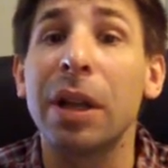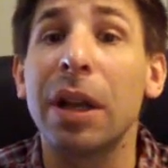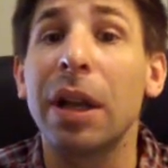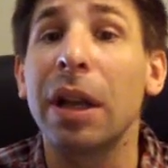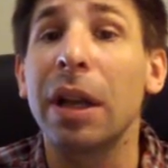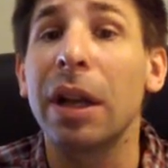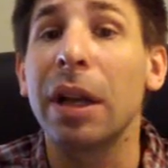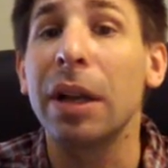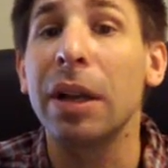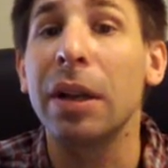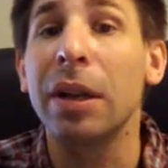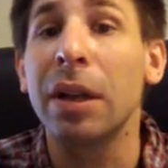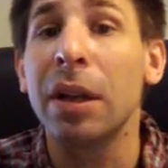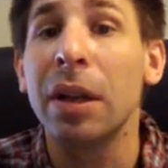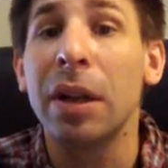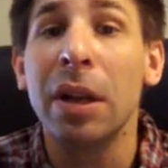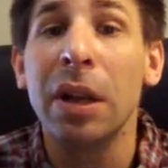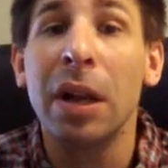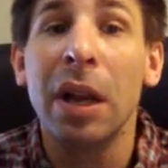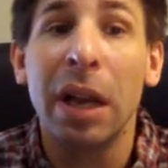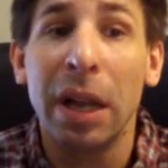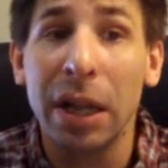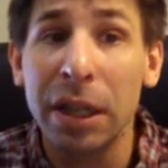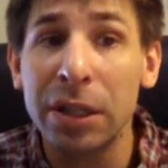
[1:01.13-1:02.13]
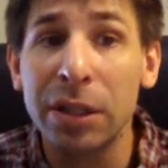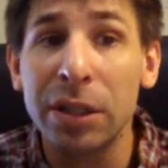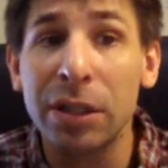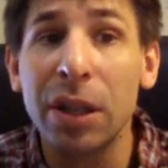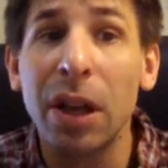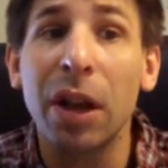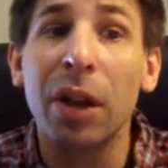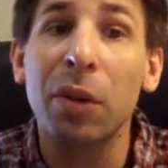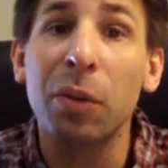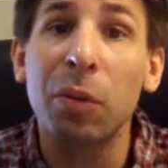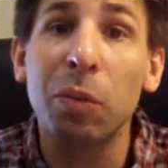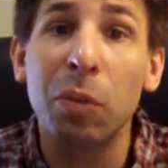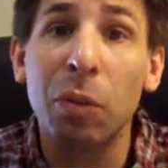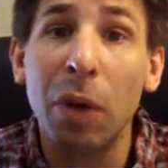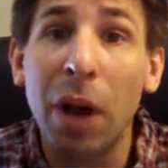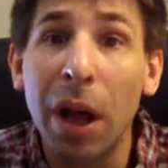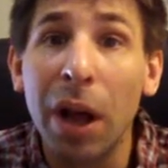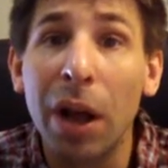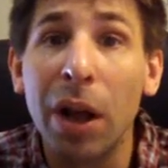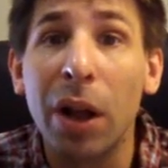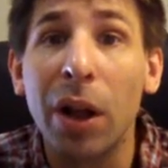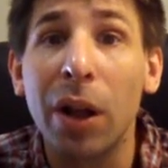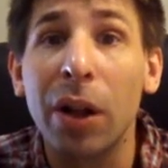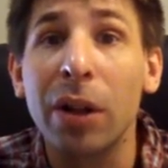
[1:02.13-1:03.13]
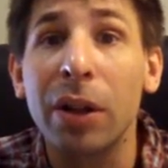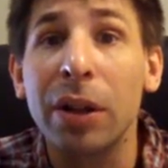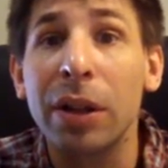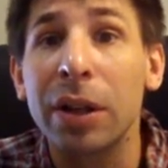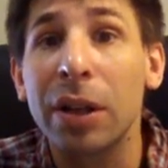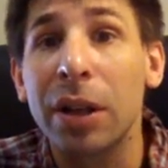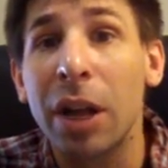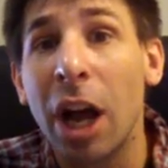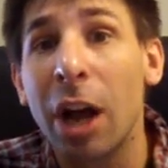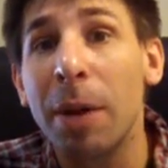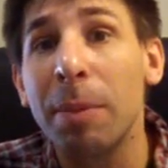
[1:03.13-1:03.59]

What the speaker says: and it's done well in